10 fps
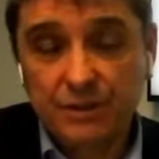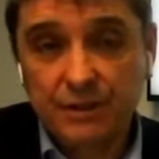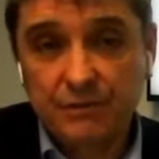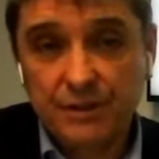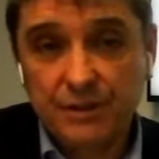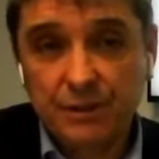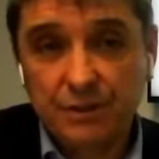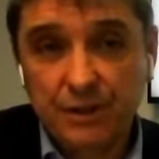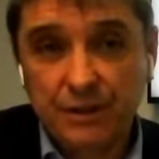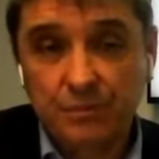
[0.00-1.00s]
with the
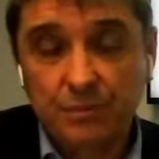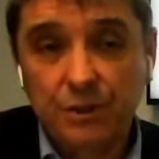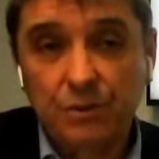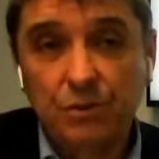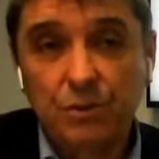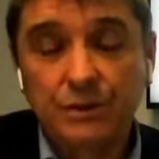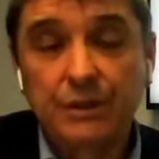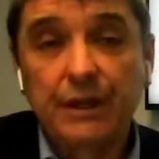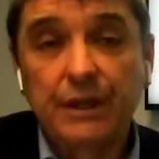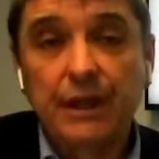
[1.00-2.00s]
investment grade we hold,
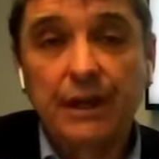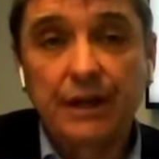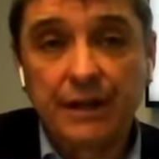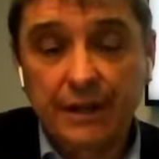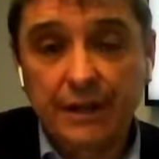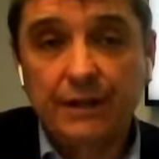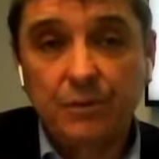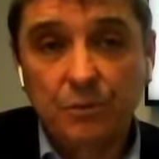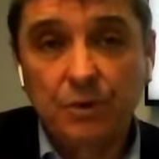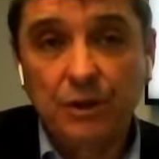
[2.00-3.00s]
I think
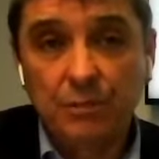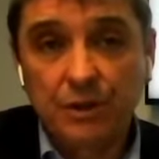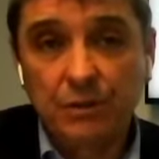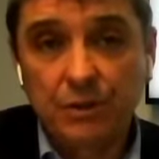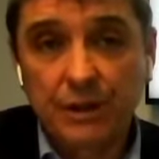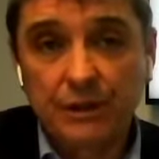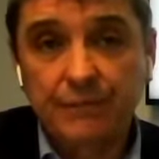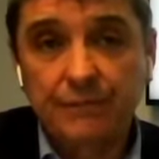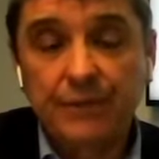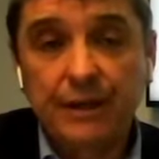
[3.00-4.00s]
we'll be okay.